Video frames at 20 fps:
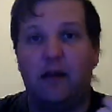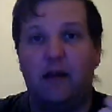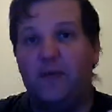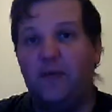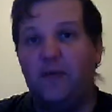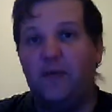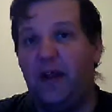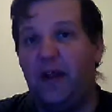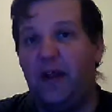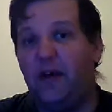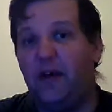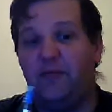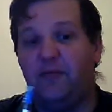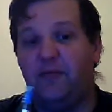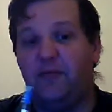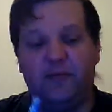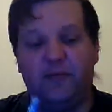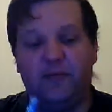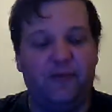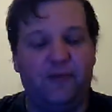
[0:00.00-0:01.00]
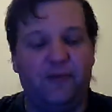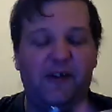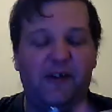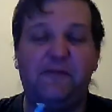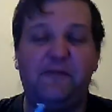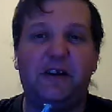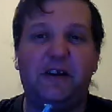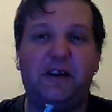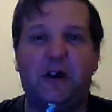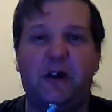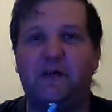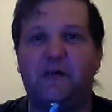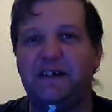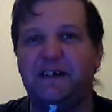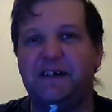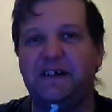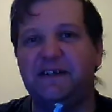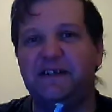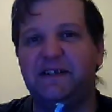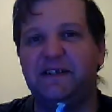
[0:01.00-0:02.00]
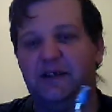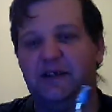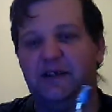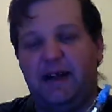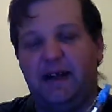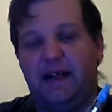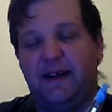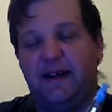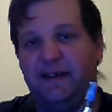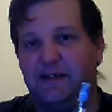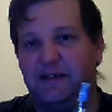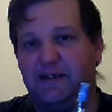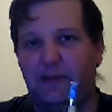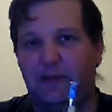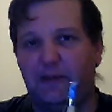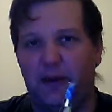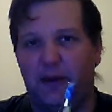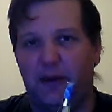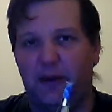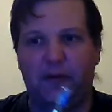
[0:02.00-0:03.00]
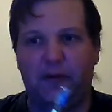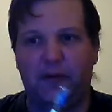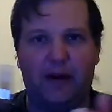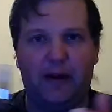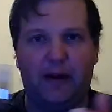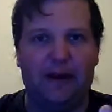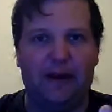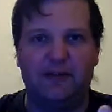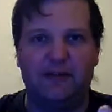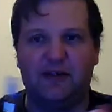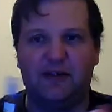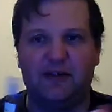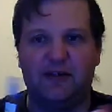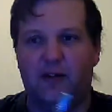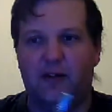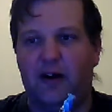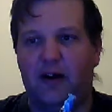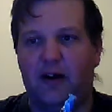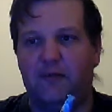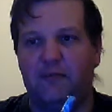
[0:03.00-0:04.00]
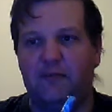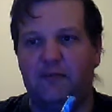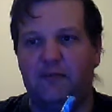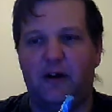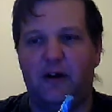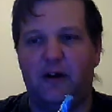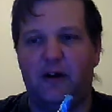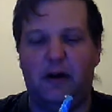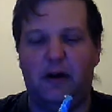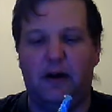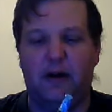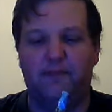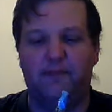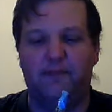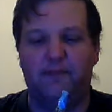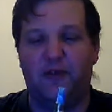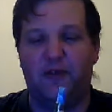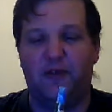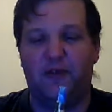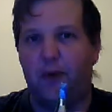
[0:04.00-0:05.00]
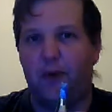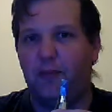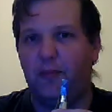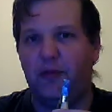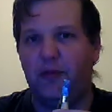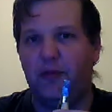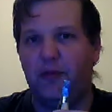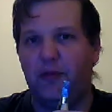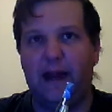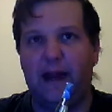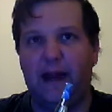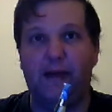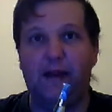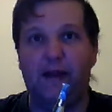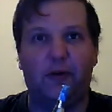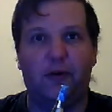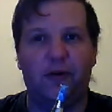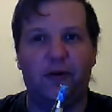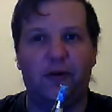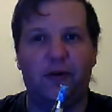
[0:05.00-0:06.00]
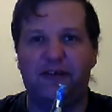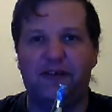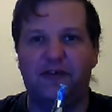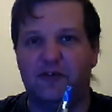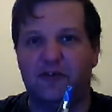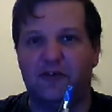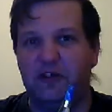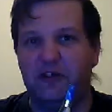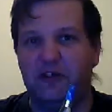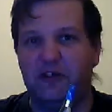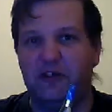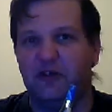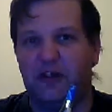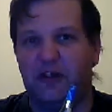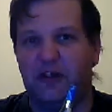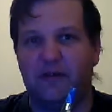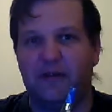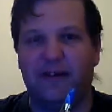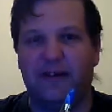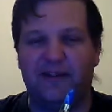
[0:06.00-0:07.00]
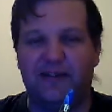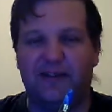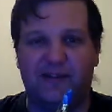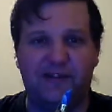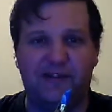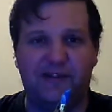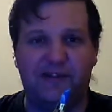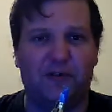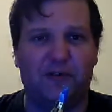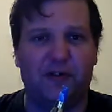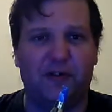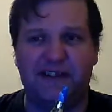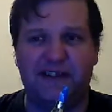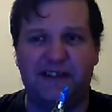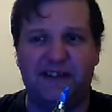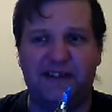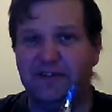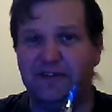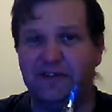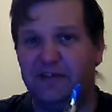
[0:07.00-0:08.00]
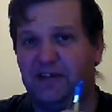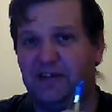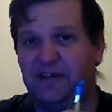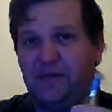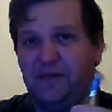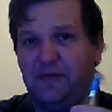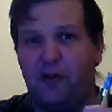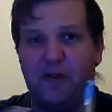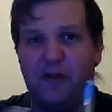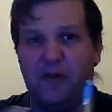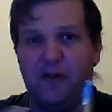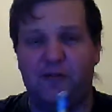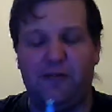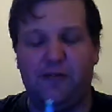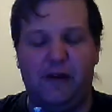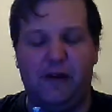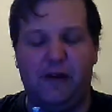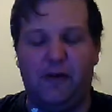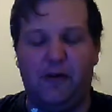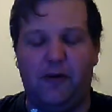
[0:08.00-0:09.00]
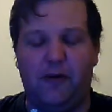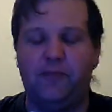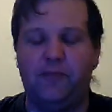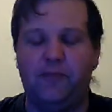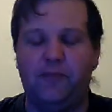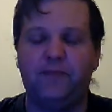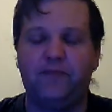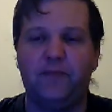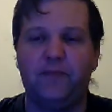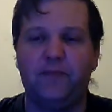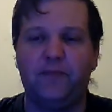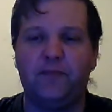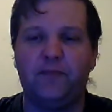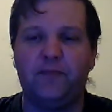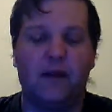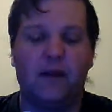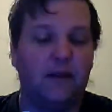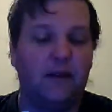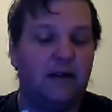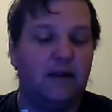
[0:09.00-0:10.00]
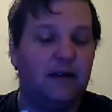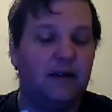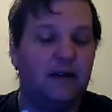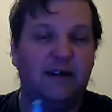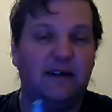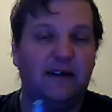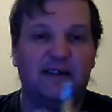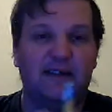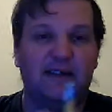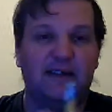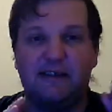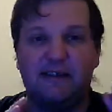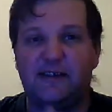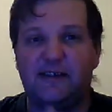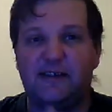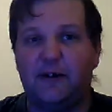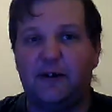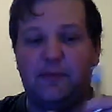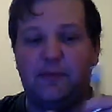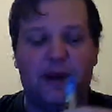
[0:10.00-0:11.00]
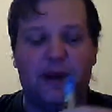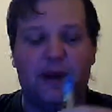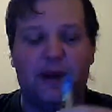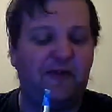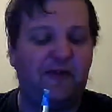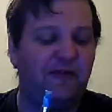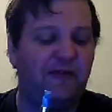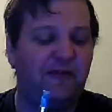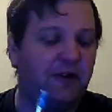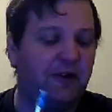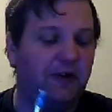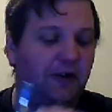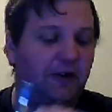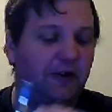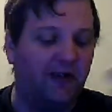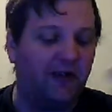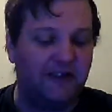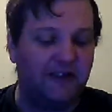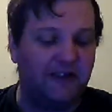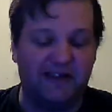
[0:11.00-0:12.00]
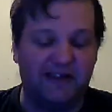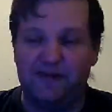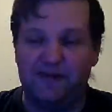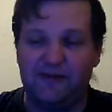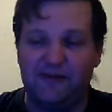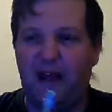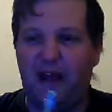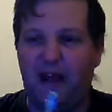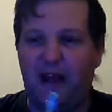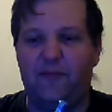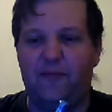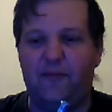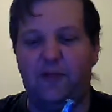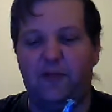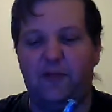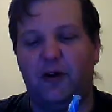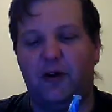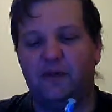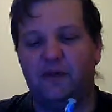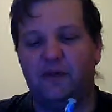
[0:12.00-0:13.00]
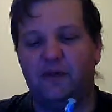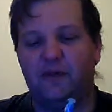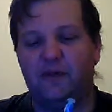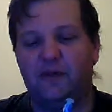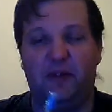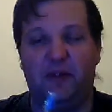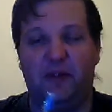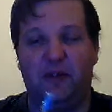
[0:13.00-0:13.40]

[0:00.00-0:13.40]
Now, VV Novas, you guys all know their heads are off. The 1.8 ohm heads are usually around the 2.2 to 2.3 ohm. So my VV Novas I have no problems with.